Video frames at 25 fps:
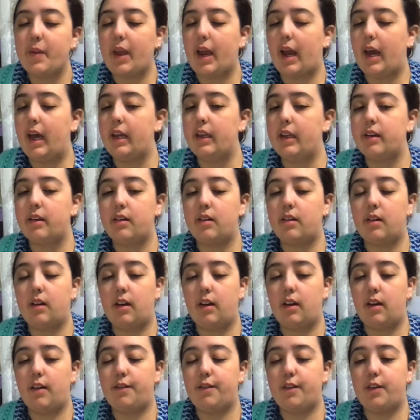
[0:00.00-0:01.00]
And
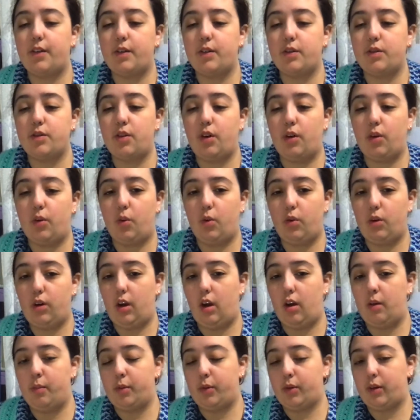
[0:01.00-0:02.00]
if there is no
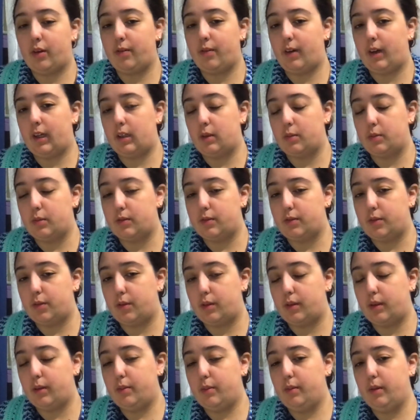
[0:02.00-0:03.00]
audiobook available
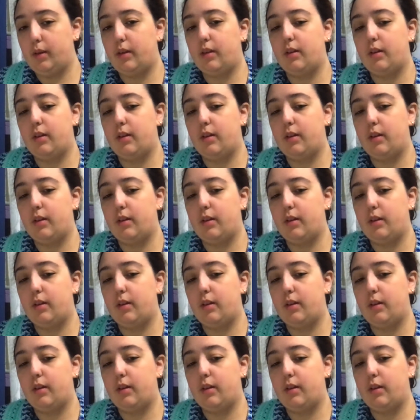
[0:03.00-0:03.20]
for them,